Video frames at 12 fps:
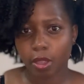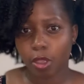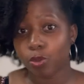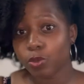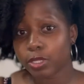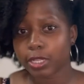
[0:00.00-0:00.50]

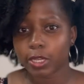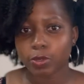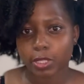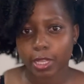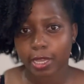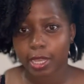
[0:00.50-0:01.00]

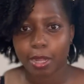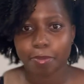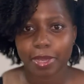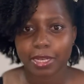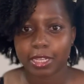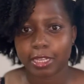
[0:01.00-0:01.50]
looser curl
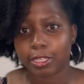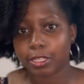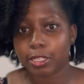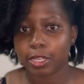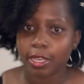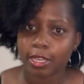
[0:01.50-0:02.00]

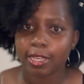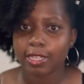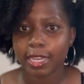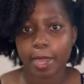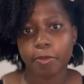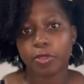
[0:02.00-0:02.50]
patterns,
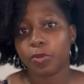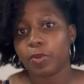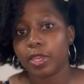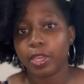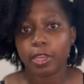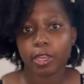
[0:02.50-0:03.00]
type
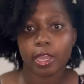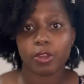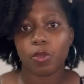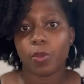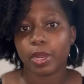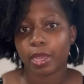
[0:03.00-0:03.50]
3 and
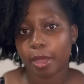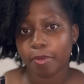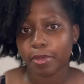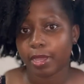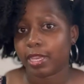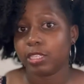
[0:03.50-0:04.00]
going up.
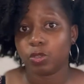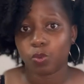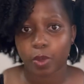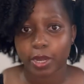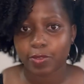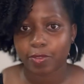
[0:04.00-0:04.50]
I guess it
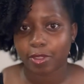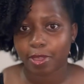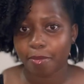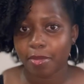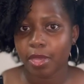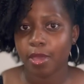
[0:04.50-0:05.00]
works for
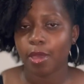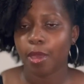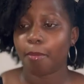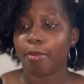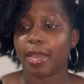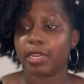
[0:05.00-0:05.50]
them,
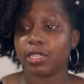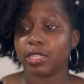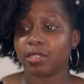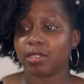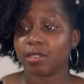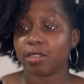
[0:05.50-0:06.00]
but
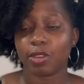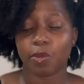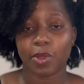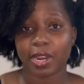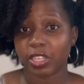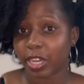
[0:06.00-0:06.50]

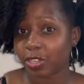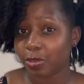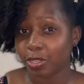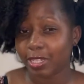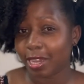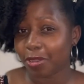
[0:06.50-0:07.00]
when I tried to
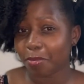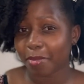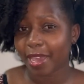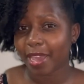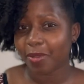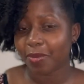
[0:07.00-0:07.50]
detangle my
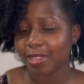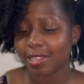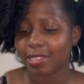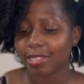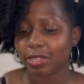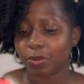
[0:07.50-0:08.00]
hair with
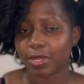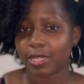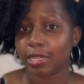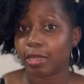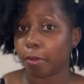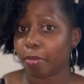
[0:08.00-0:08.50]
this, it
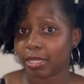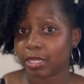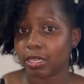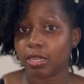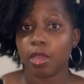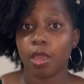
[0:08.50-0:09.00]
wasn't the
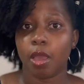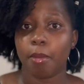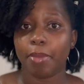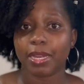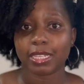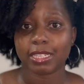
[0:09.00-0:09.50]
best.
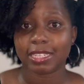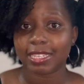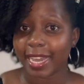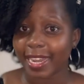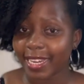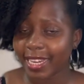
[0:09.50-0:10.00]
But in
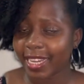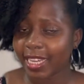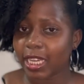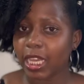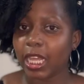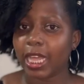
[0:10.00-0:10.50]
styling,
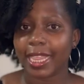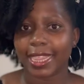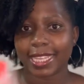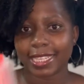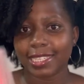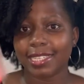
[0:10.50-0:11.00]

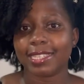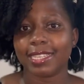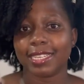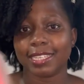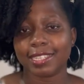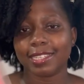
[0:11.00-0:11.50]
this
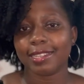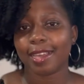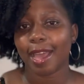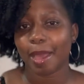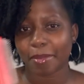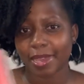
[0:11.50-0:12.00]
is
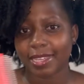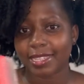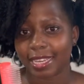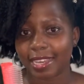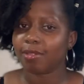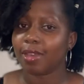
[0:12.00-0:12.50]

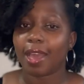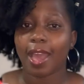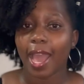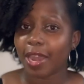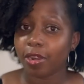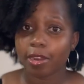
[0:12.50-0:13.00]
amazing.
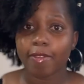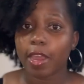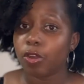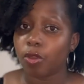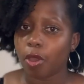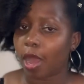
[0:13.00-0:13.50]
I don't even
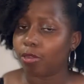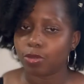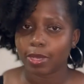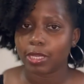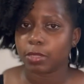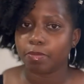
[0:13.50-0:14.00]
know how to
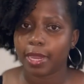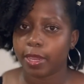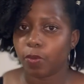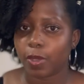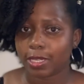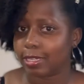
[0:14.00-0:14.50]
explain
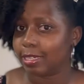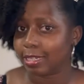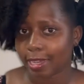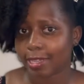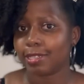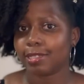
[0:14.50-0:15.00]
what it
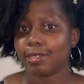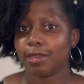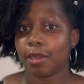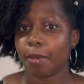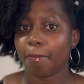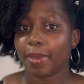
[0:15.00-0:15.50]
does,
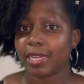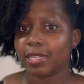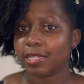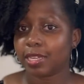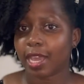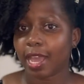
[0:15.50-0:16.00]
but
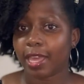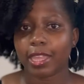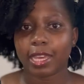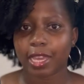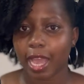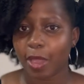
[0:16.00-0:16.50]
I
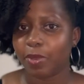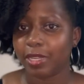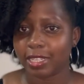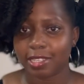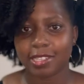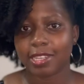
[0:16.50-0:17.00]
think I will
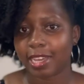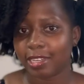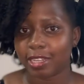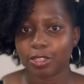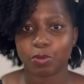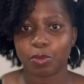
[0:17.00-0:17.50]
insert a
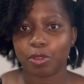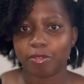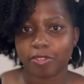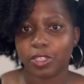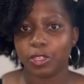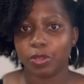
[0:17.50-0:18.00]
small
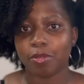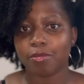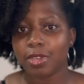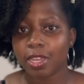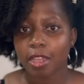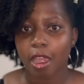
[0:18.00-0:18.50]
video
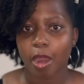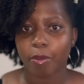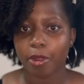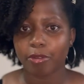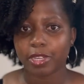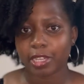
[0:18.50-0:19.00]

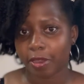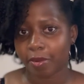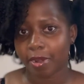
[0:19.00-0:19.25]
around here on